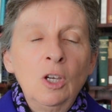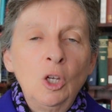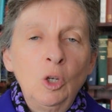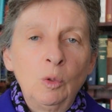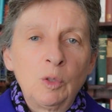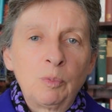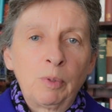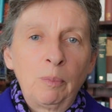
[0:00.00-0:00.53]
who
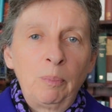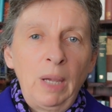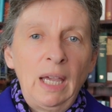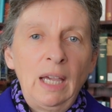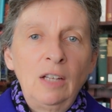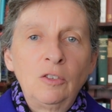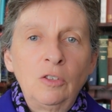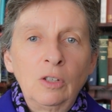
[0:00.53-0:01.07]
was
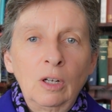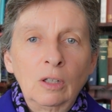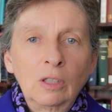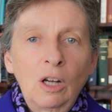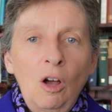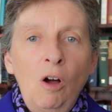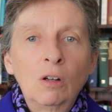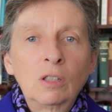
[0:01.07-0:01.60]
prepared to
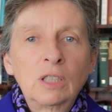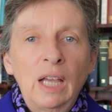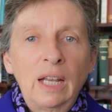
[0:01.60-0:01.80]
concoct